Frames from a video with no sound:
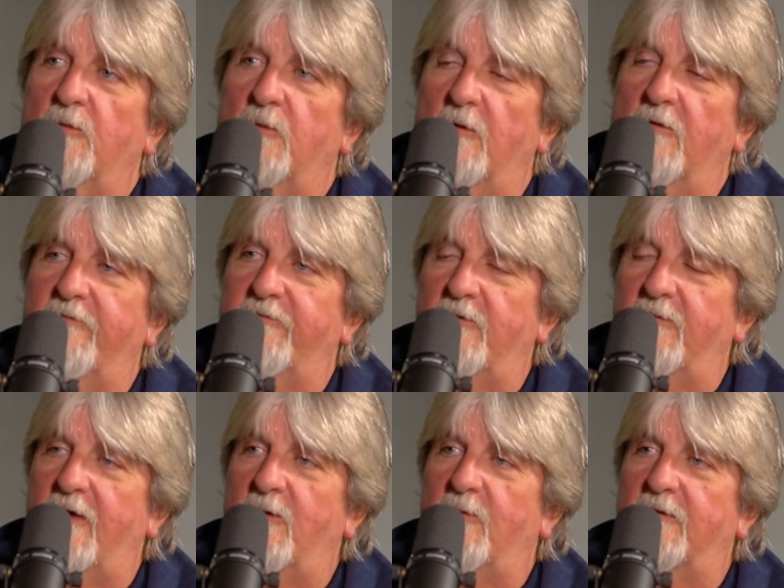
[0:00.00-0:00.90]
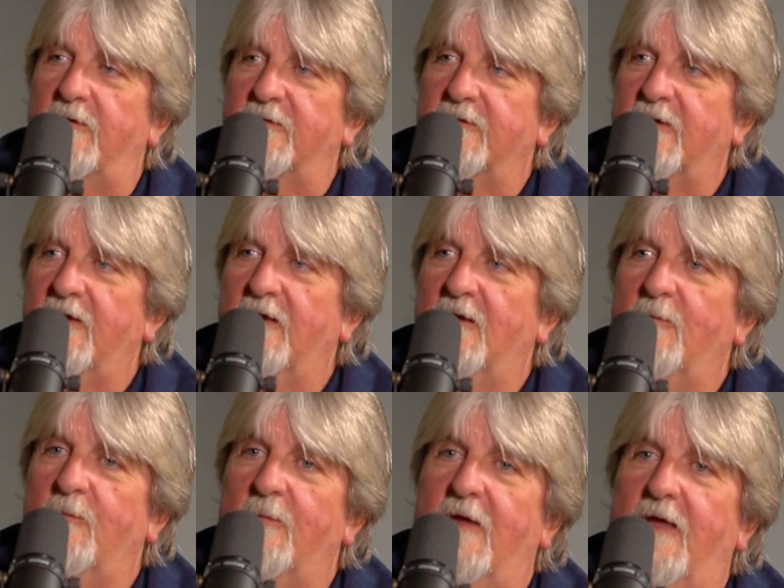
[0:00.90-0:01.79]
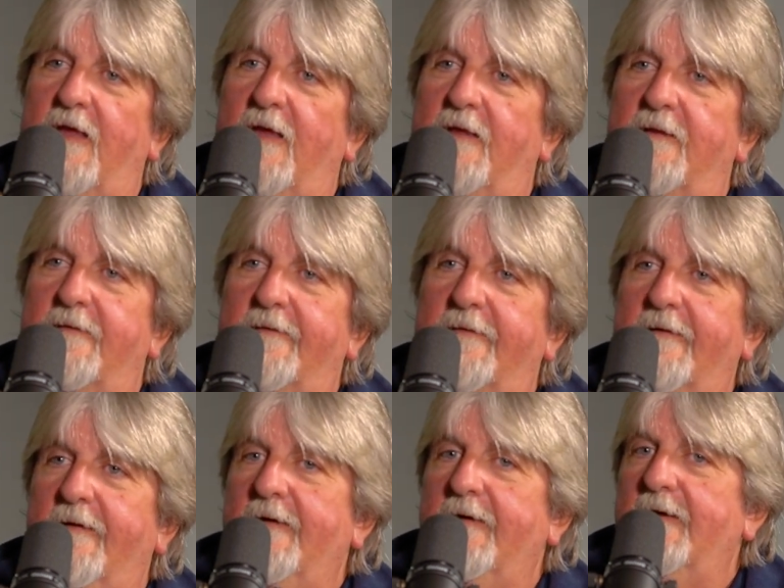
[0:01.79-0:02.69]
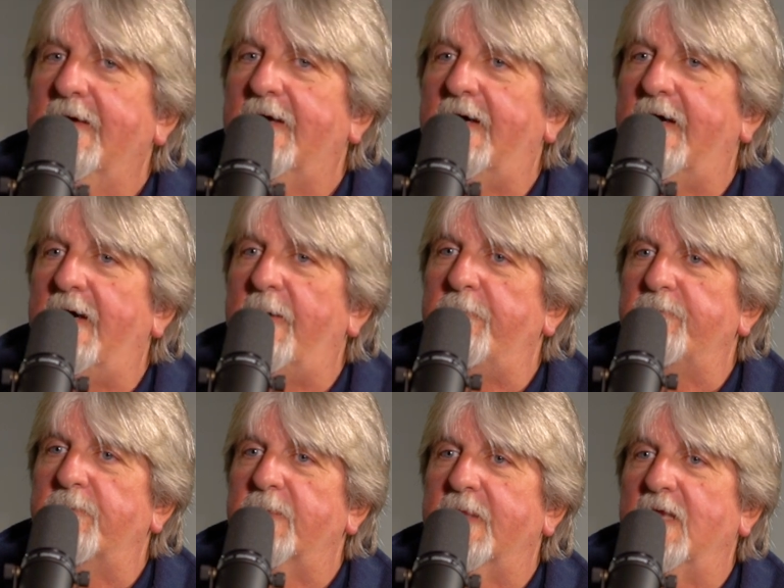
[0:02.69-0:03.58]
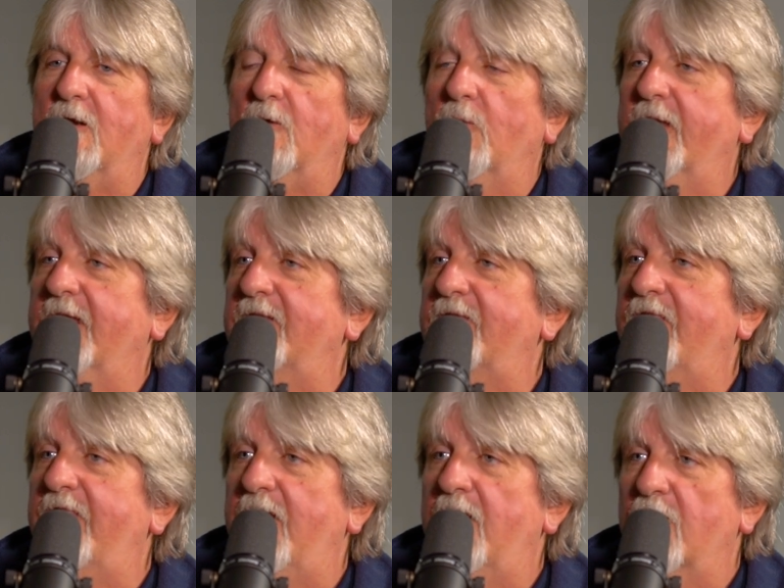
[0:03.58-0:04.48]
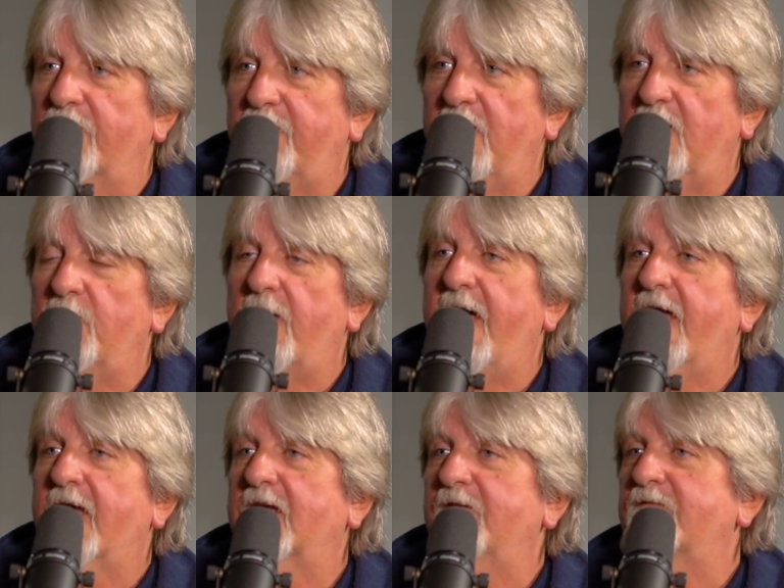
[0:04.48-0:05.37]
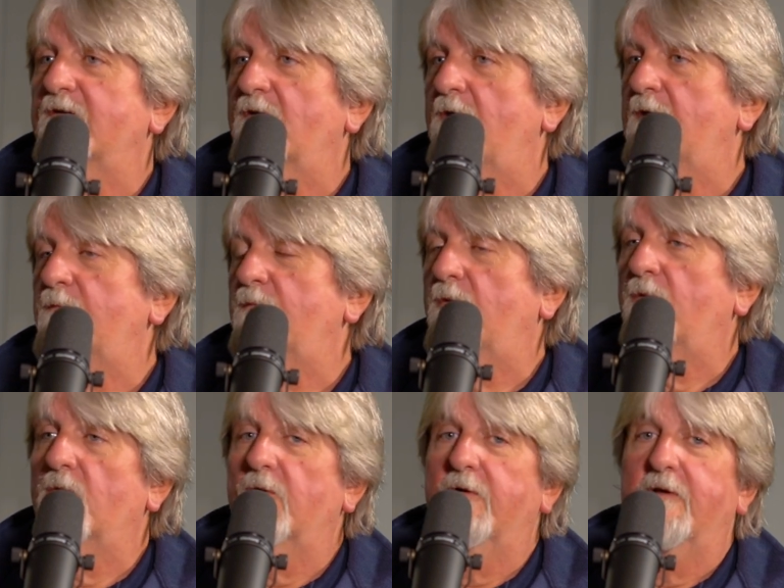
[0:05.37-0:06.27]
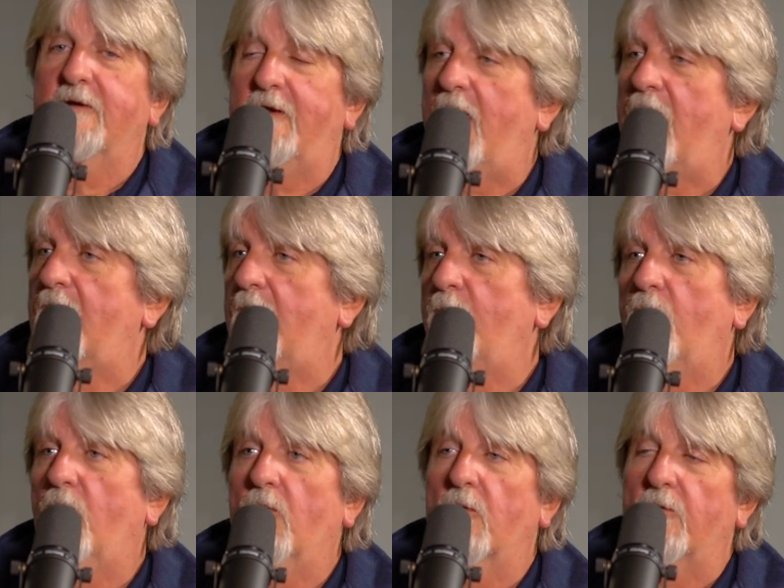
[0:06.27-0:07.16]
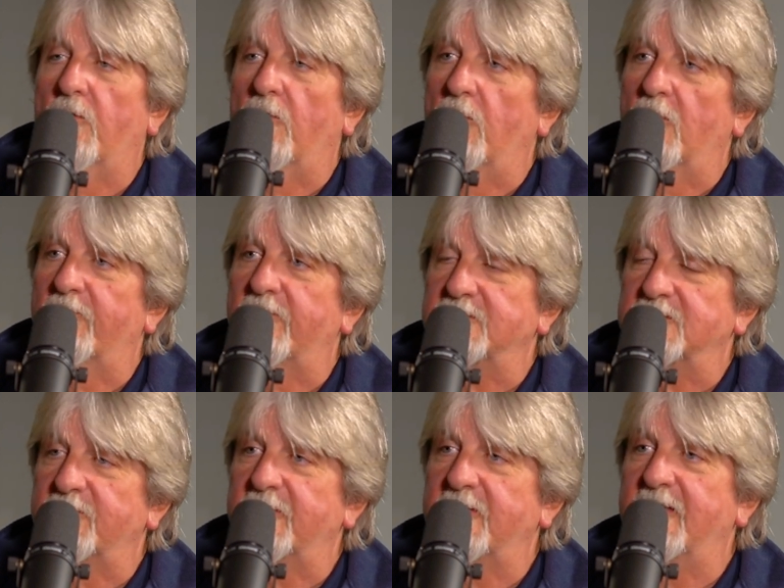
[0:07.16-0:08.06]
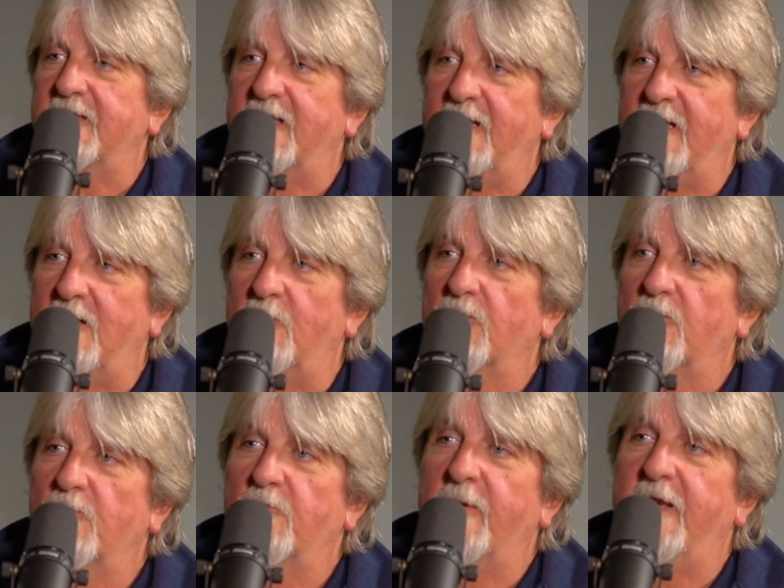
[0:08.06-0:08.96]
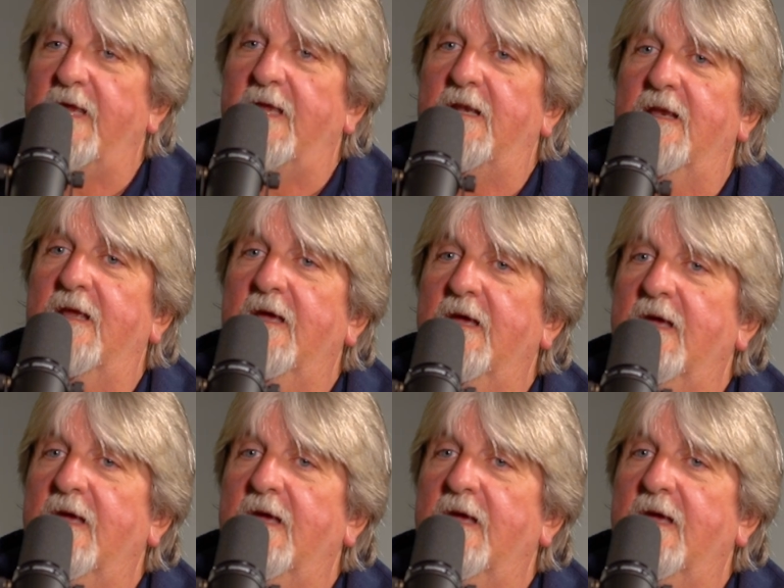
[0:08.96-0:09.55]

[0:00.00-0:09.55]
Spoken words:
We review that with our team and, you know, we get their feedback if they're on board, not on board, or if it's something that they need improvement in.